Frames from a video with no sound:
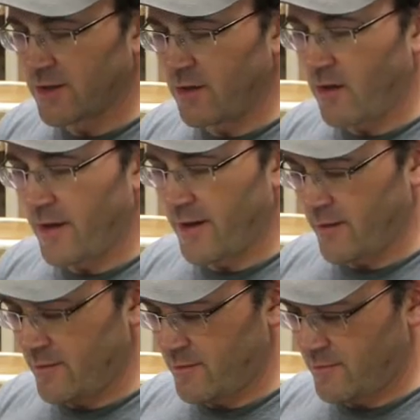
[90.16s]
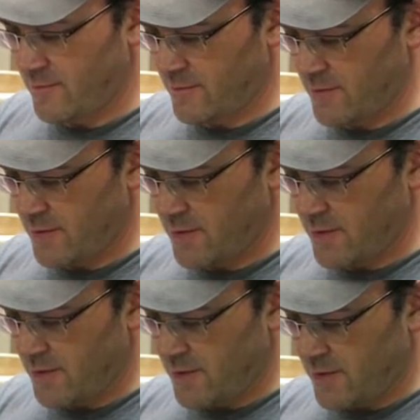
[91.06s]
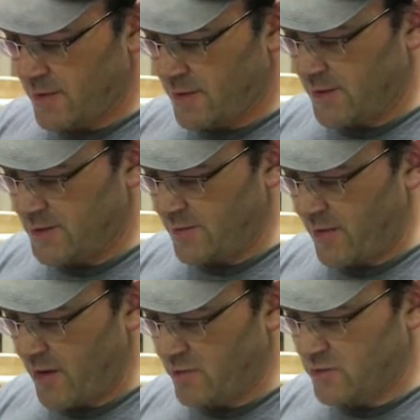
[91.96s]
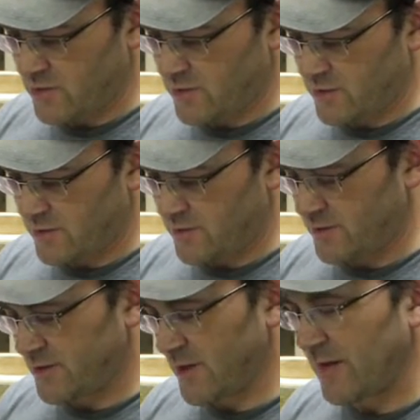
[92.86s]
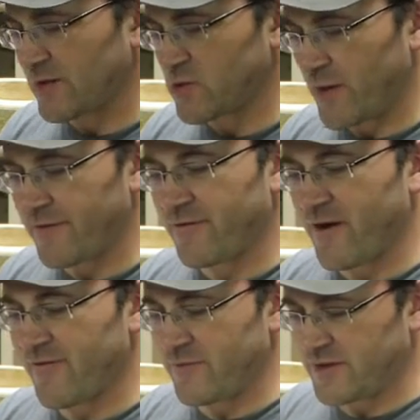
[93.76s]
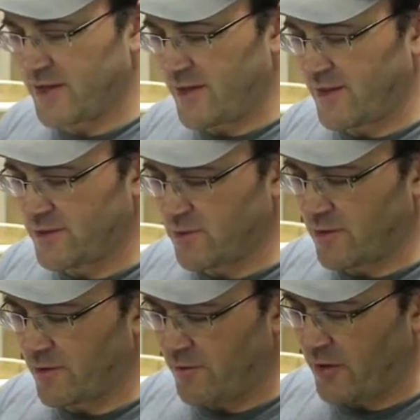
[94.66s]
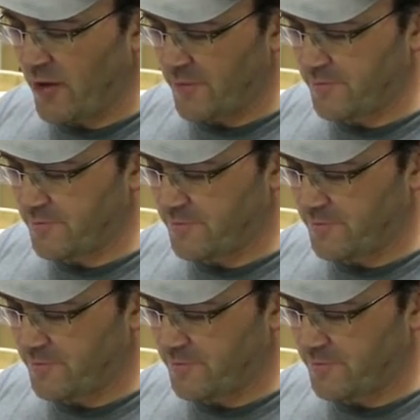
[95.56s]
higher. It's still about 25%, this one on the bottom.